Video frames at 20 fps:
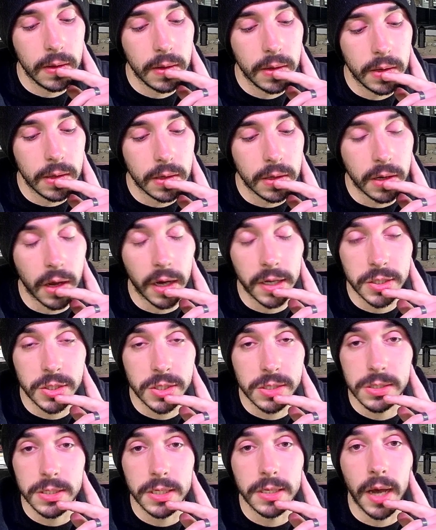not
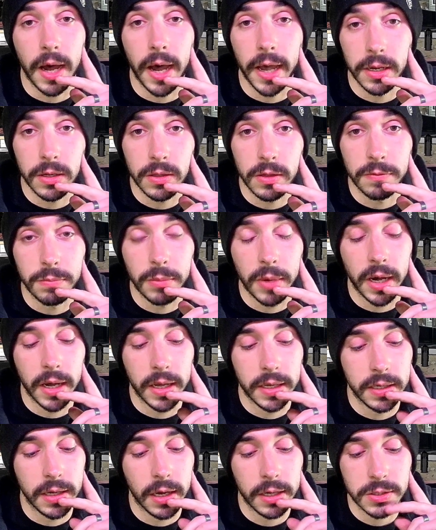just an idol of
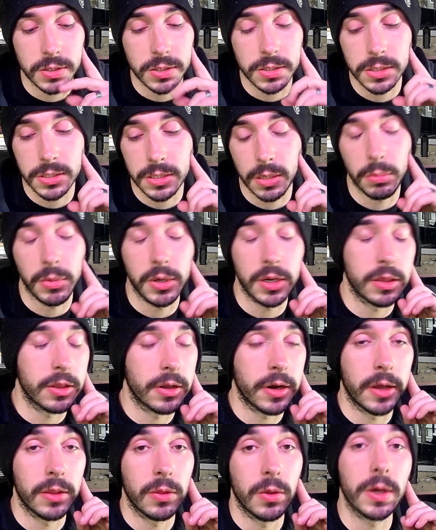mine, not just somebody that
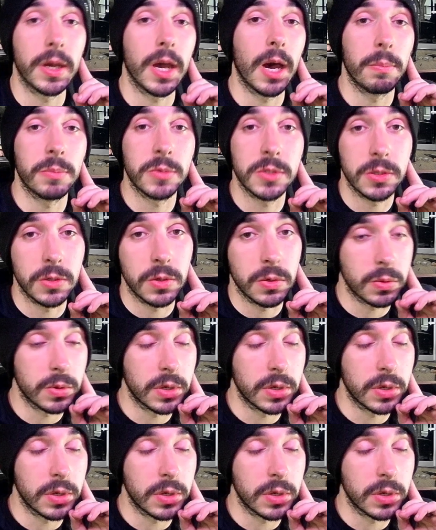I look up to,